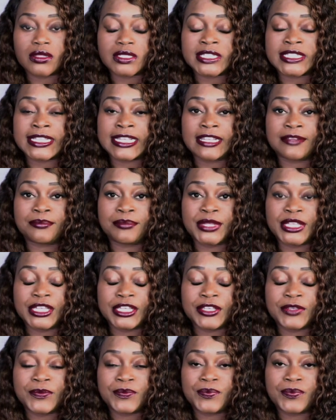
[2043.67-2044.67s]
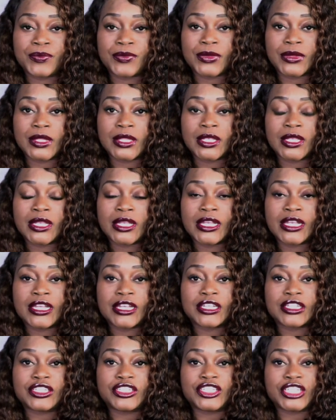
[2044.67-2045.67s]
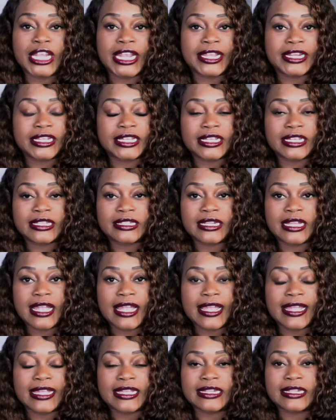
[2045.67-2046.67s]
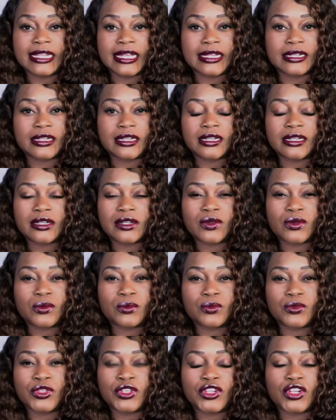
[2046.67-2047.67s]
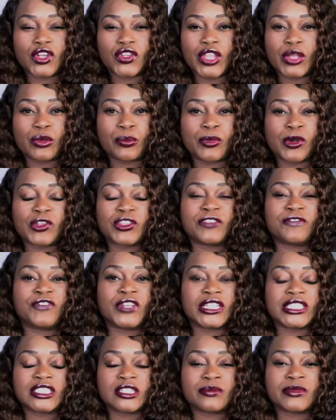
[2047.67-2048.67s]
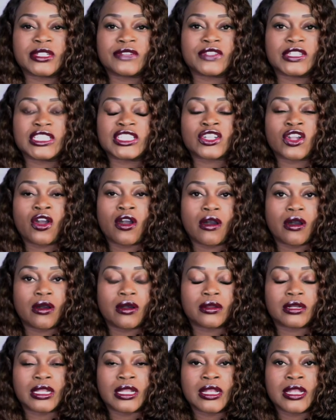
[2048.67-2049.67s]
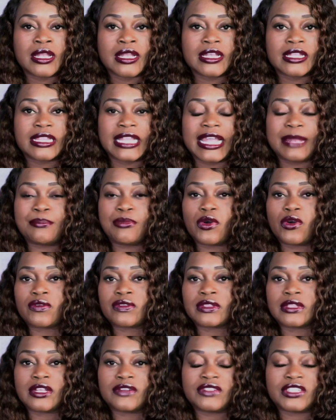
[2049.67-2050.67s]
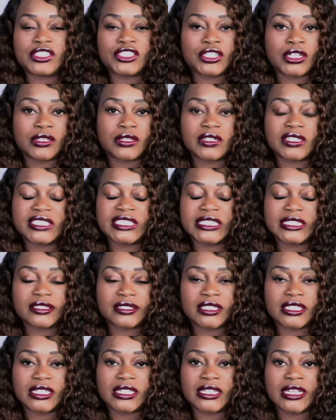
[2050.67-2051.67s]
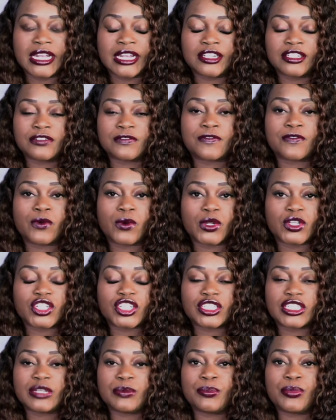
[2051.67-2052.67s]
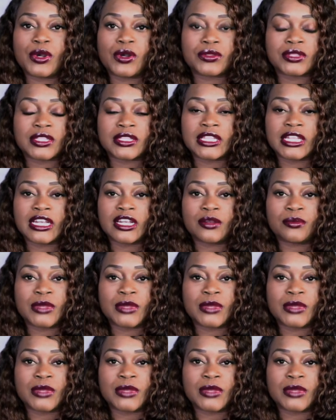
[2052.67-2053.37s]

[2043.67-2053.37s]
can be. Jaden and Netta, you know, they were both victims of this cult. They both loved each other dearly, and unfortunately, both of them